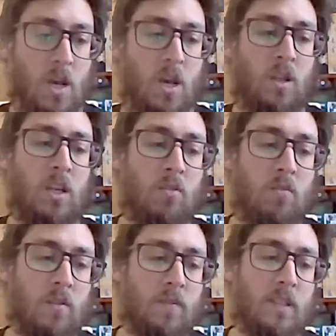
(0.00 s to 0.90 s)
The
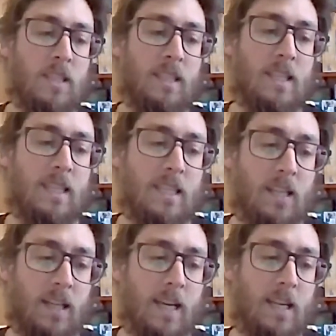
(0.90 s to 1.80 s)
universe is
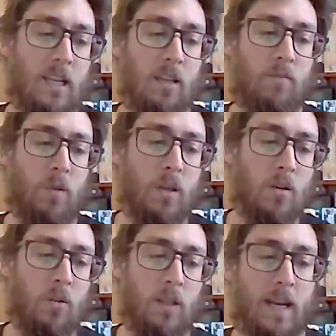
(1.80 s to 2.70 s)
tiny if we
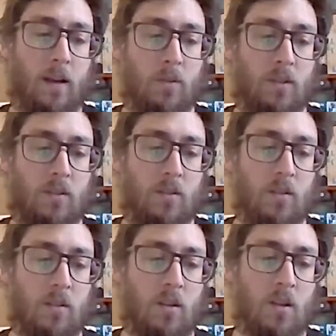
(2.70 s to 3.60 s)
call it out,
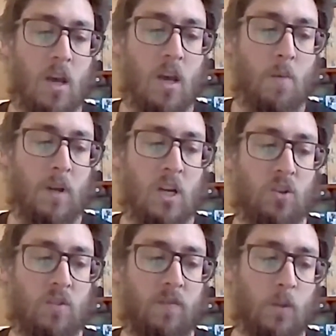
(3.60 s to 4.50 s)
but
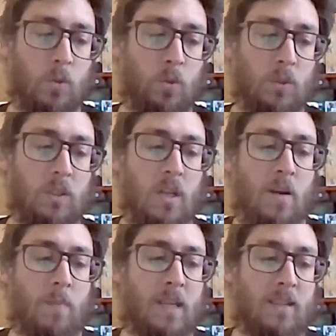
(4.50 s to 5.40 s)
each fold
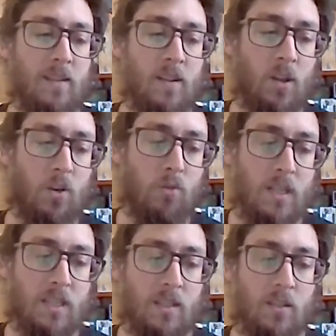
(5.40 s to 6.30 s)
makes another
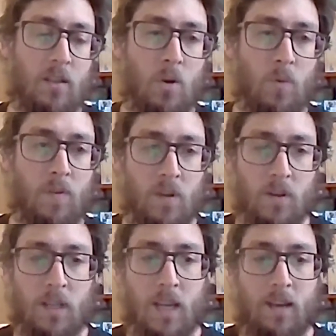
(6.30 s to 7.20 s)
crease we've
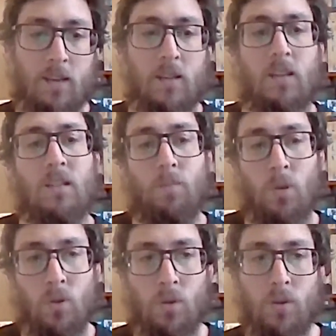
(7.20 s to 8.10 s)
not yet
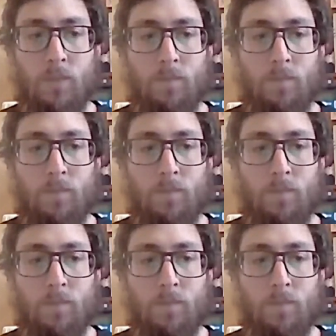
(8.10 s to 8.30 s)
explored.